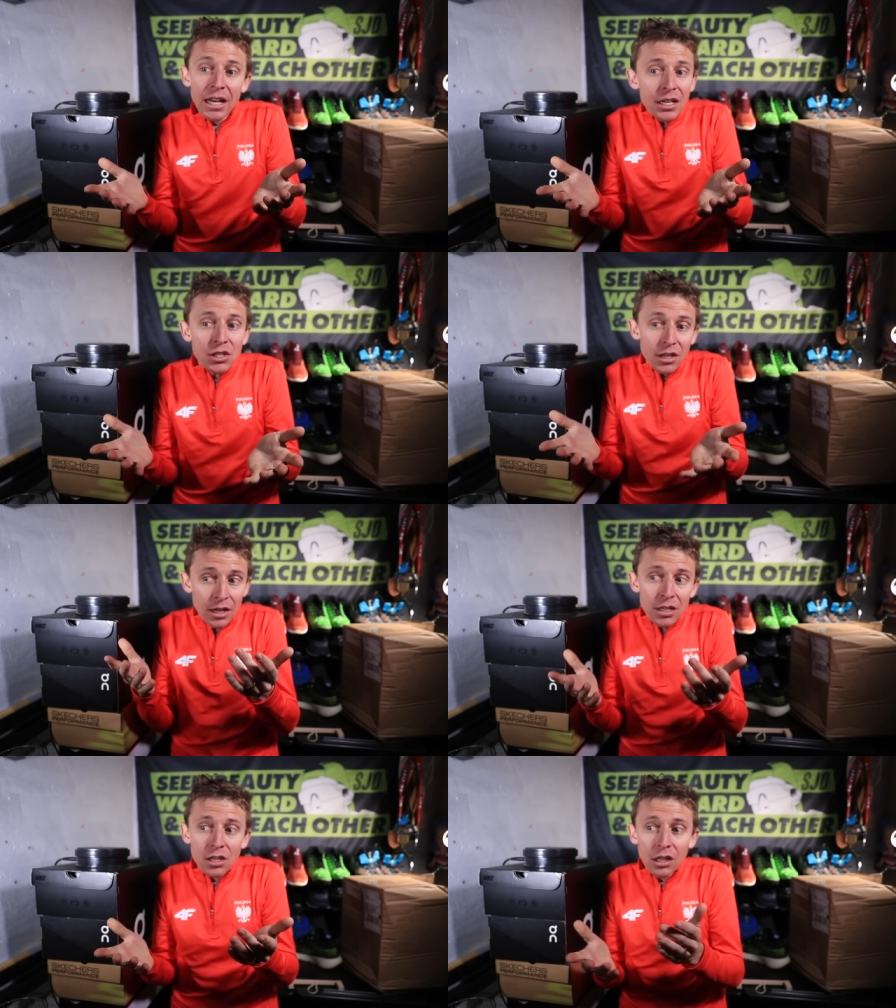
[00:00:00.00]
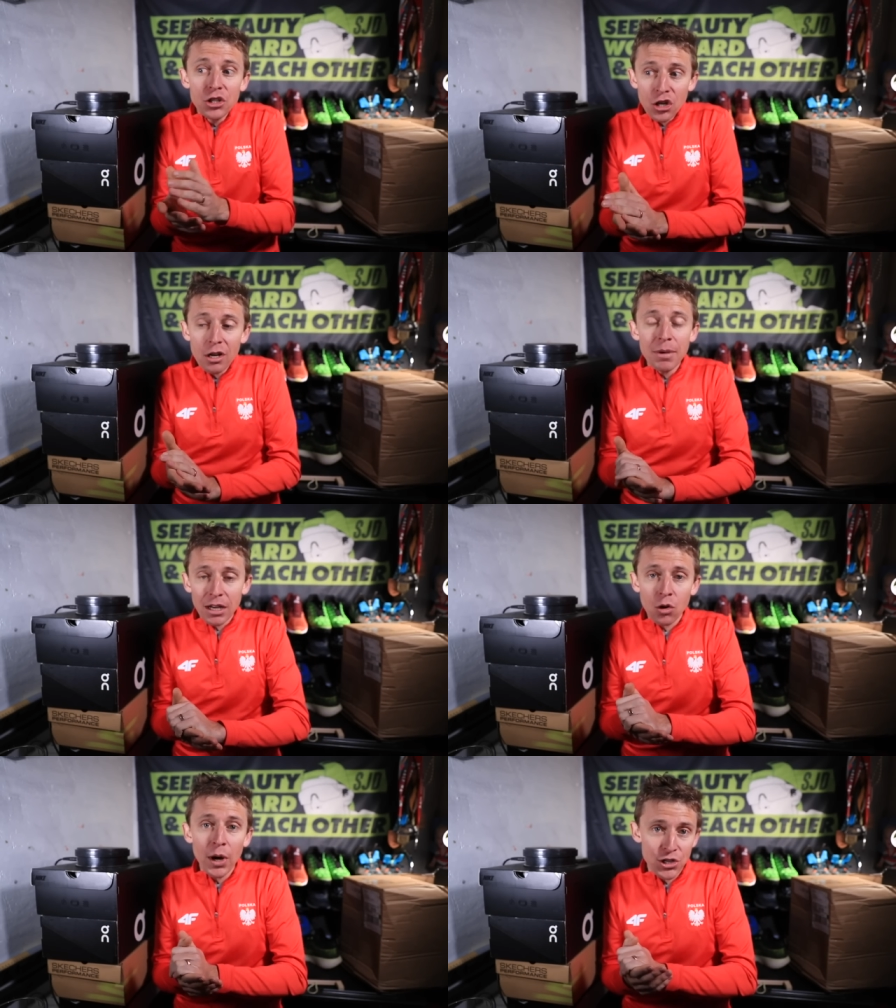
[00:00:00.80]
it is it is a
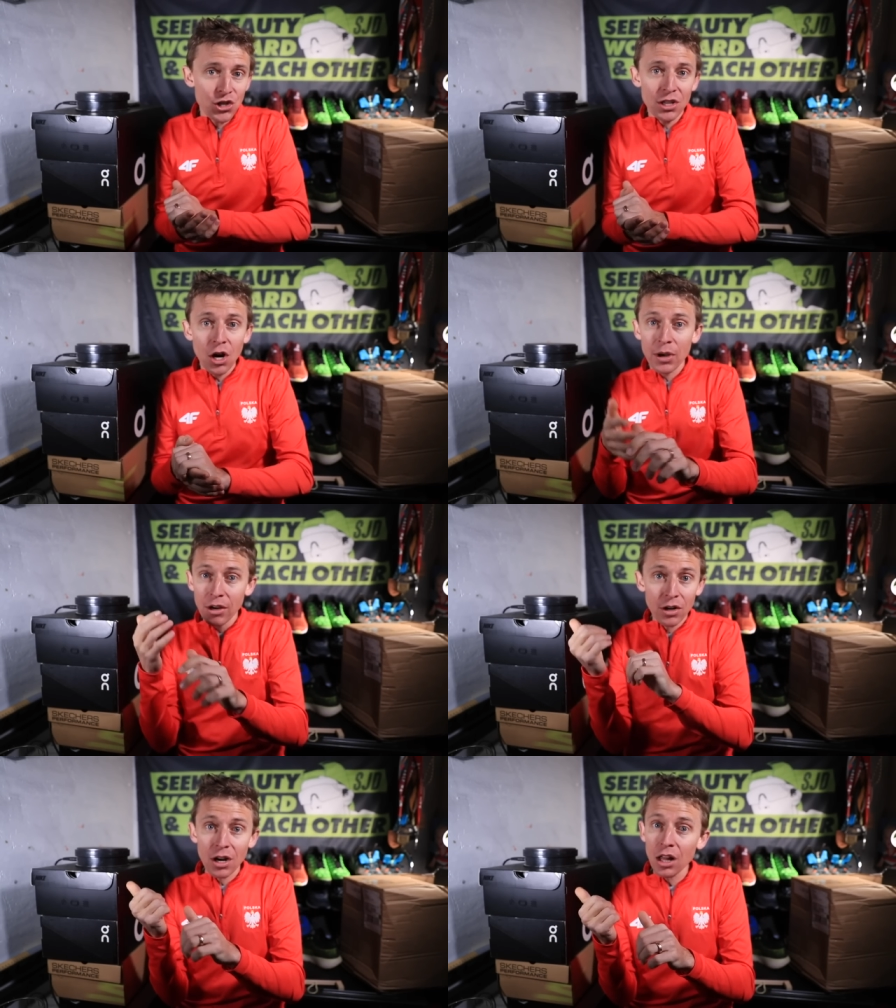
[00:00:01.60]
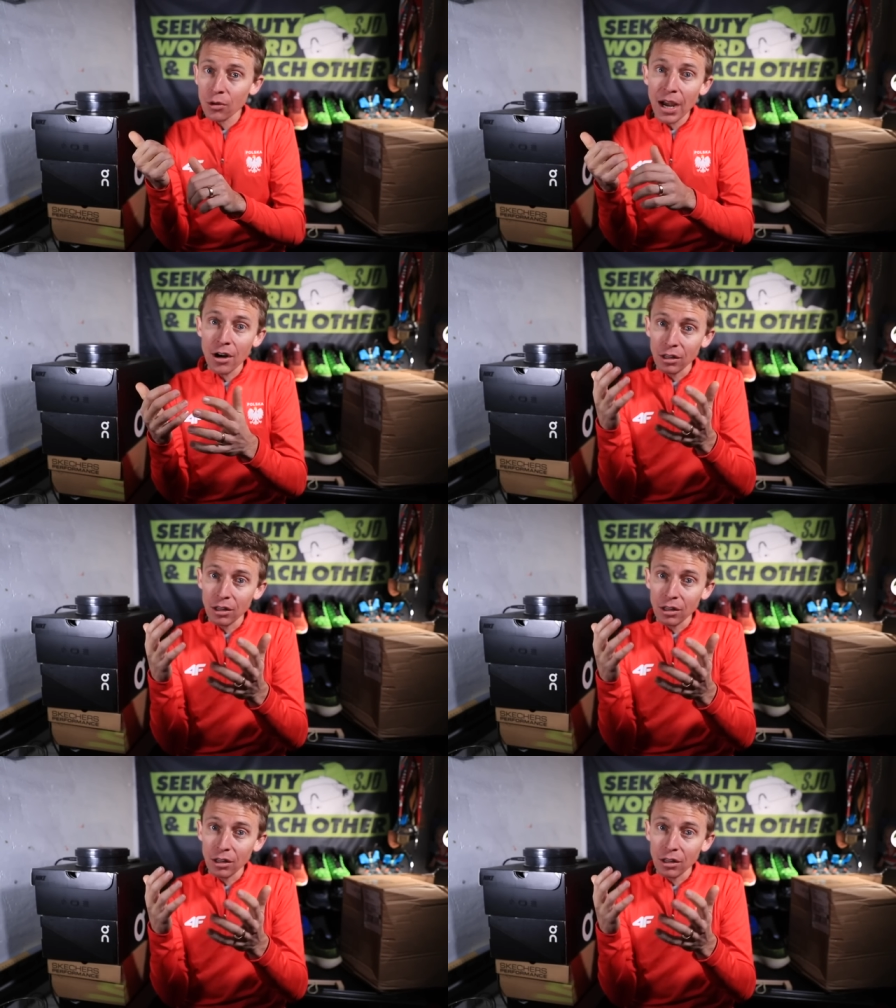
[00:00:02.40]
legitimate question though here in Colorado.